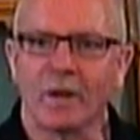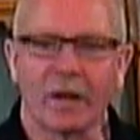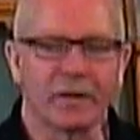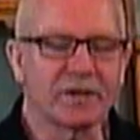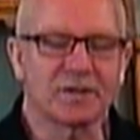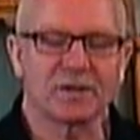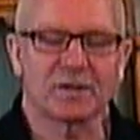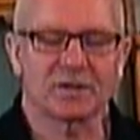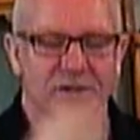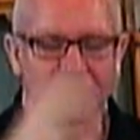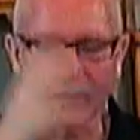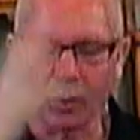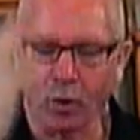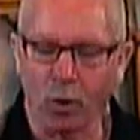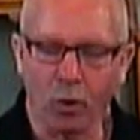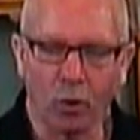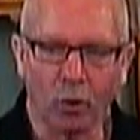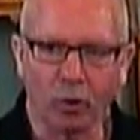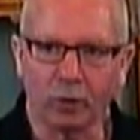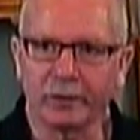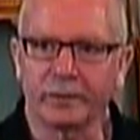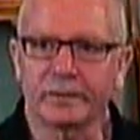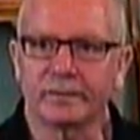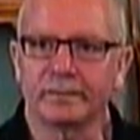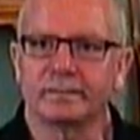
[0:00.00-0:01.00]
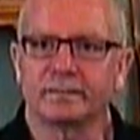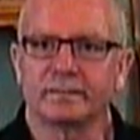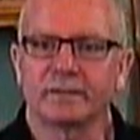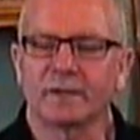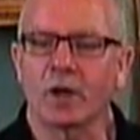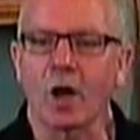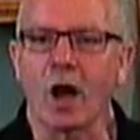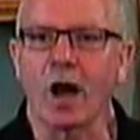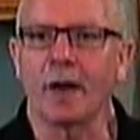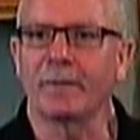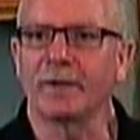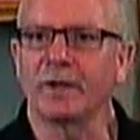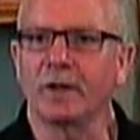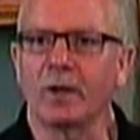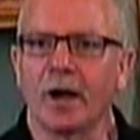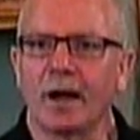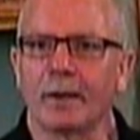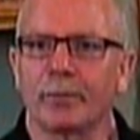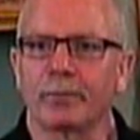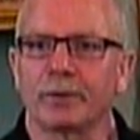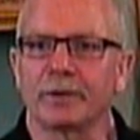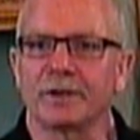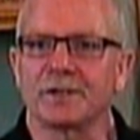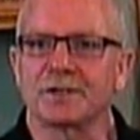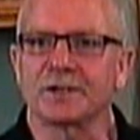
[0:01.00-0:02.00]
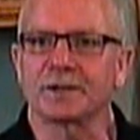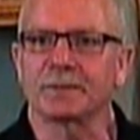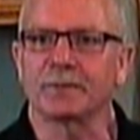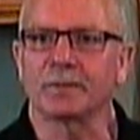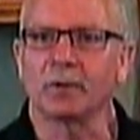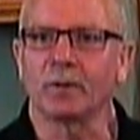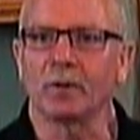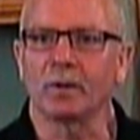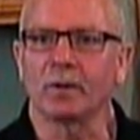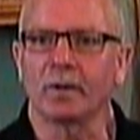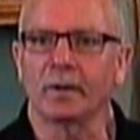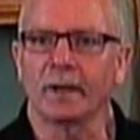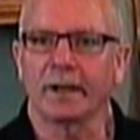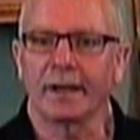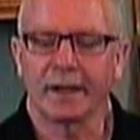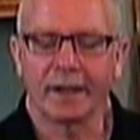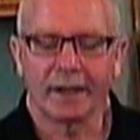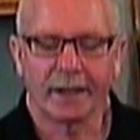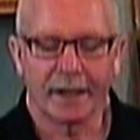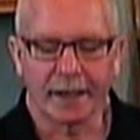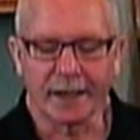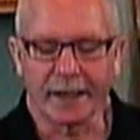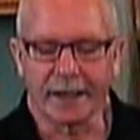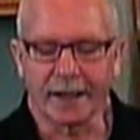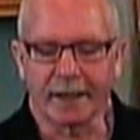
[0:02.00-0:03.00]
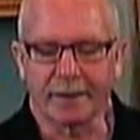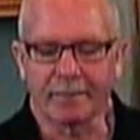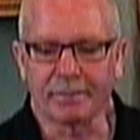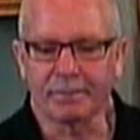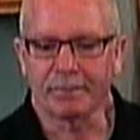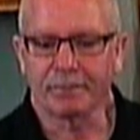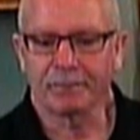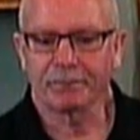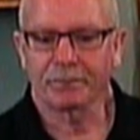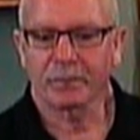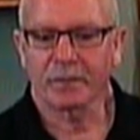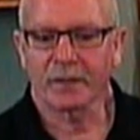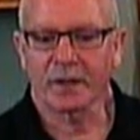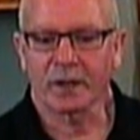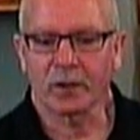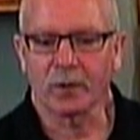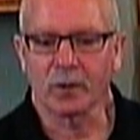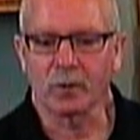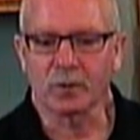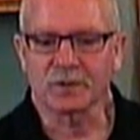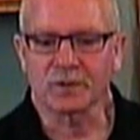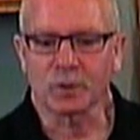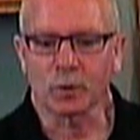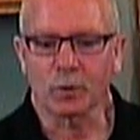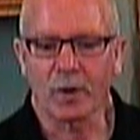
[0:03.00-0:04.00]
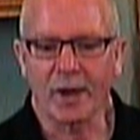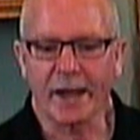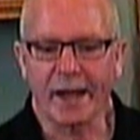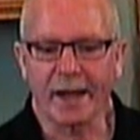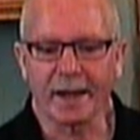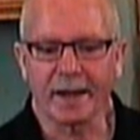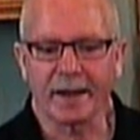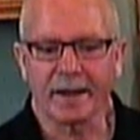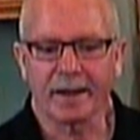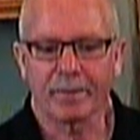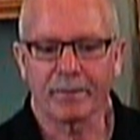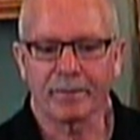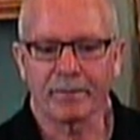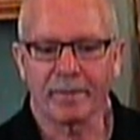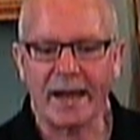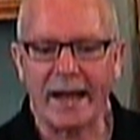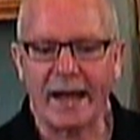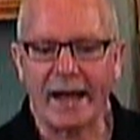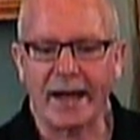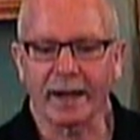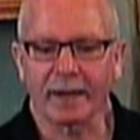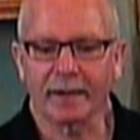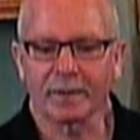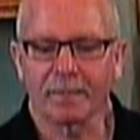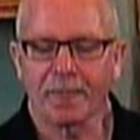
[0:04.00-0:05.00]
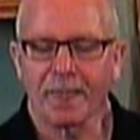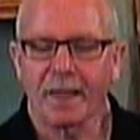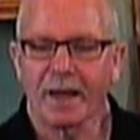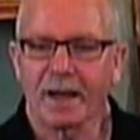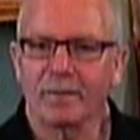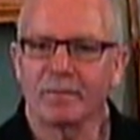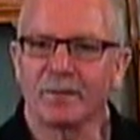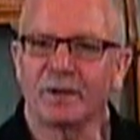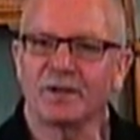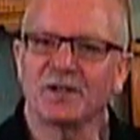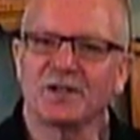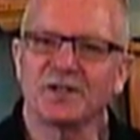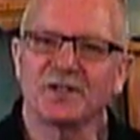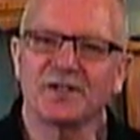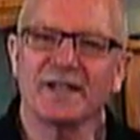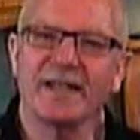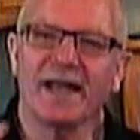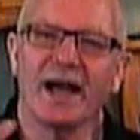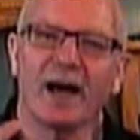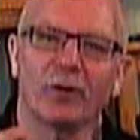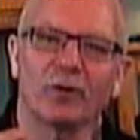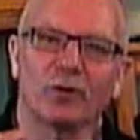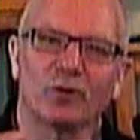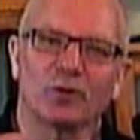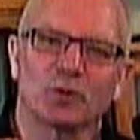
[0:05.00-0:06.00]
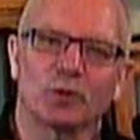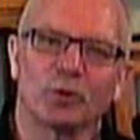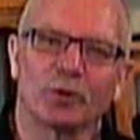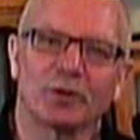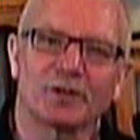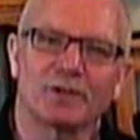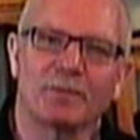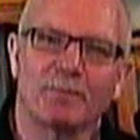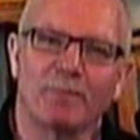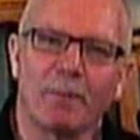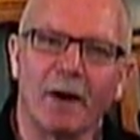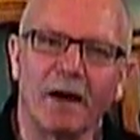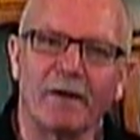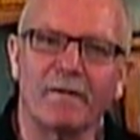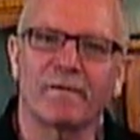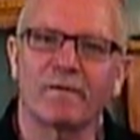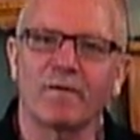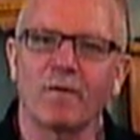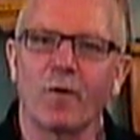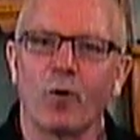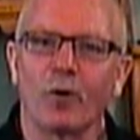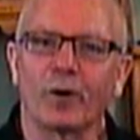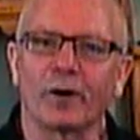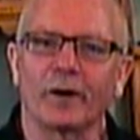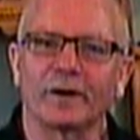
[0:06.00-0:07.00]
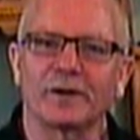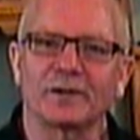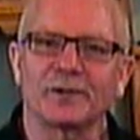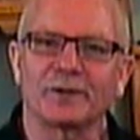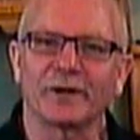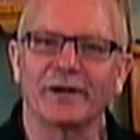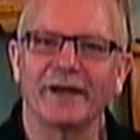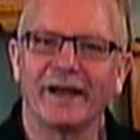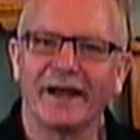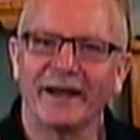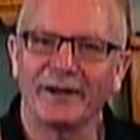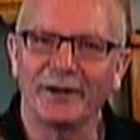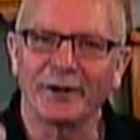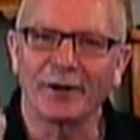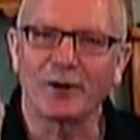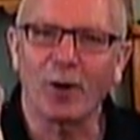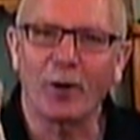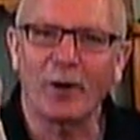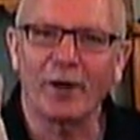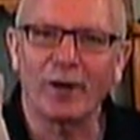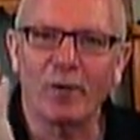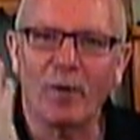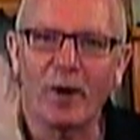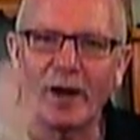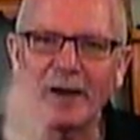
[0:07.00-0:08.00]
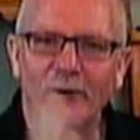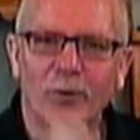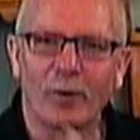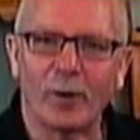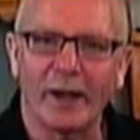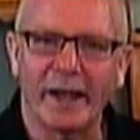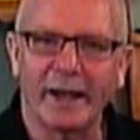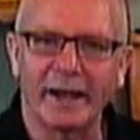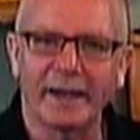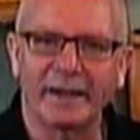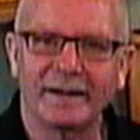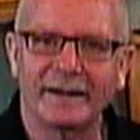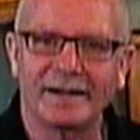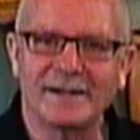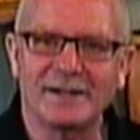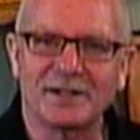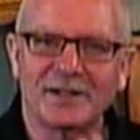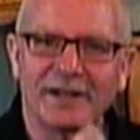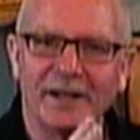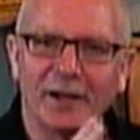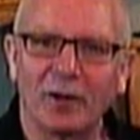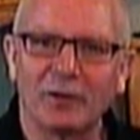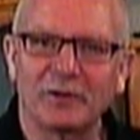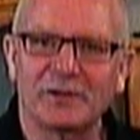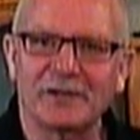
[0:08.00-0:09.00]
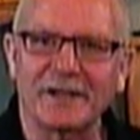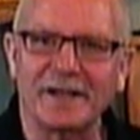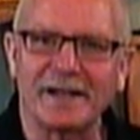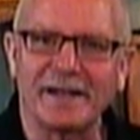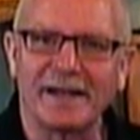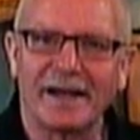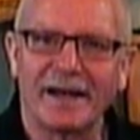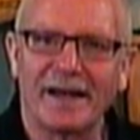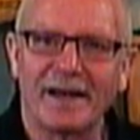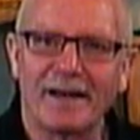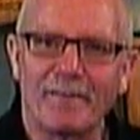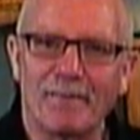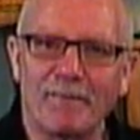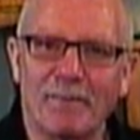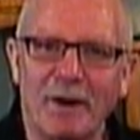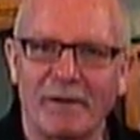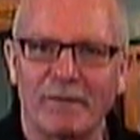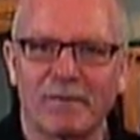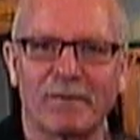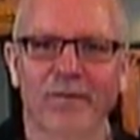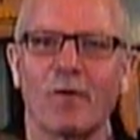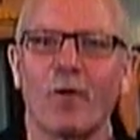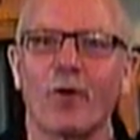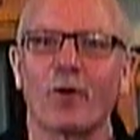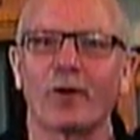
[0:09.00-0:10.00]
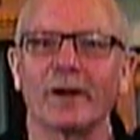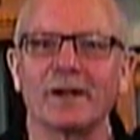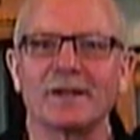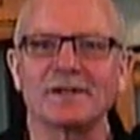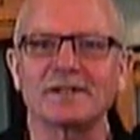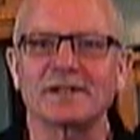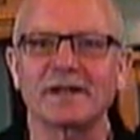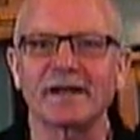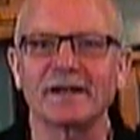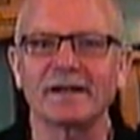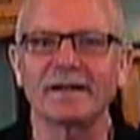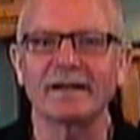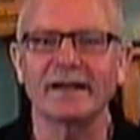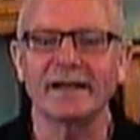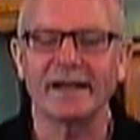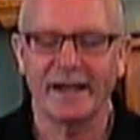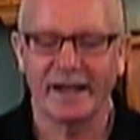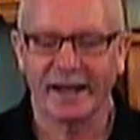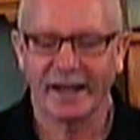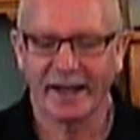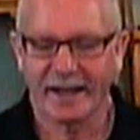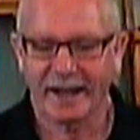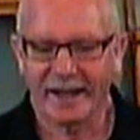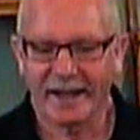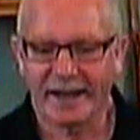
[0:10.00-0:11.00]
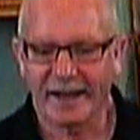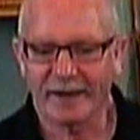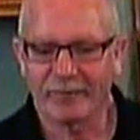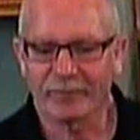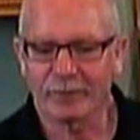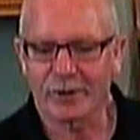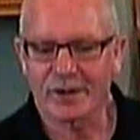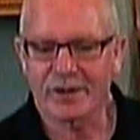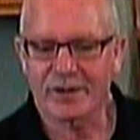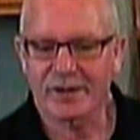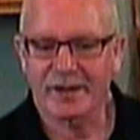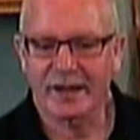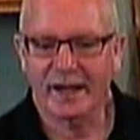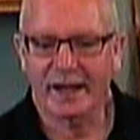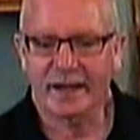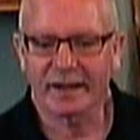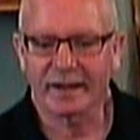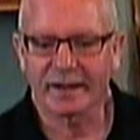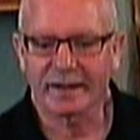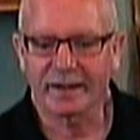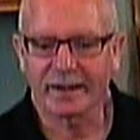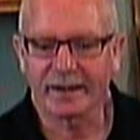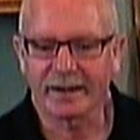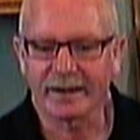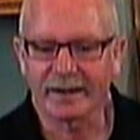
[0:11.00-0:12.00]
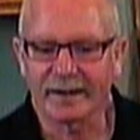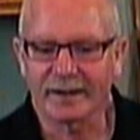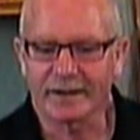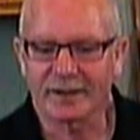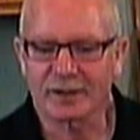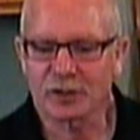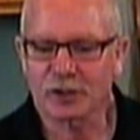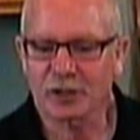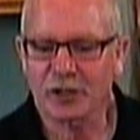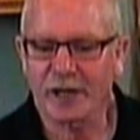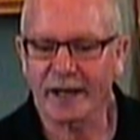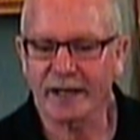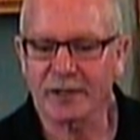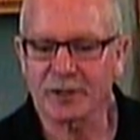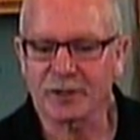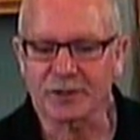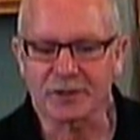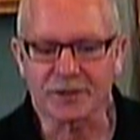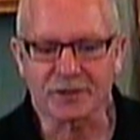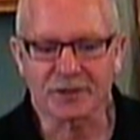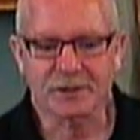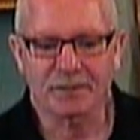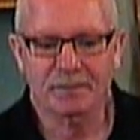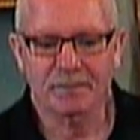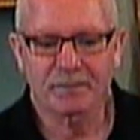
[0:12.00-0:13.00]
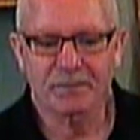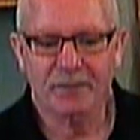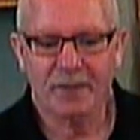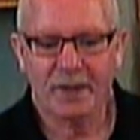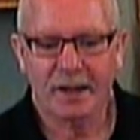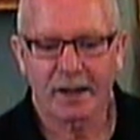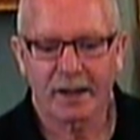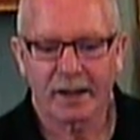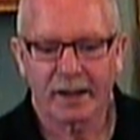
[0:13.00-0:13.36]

Now, this is an old common law principle that goes way back. But you see how those words, but for, you're going one way, he's guilty, but for, and suddenly everything changes.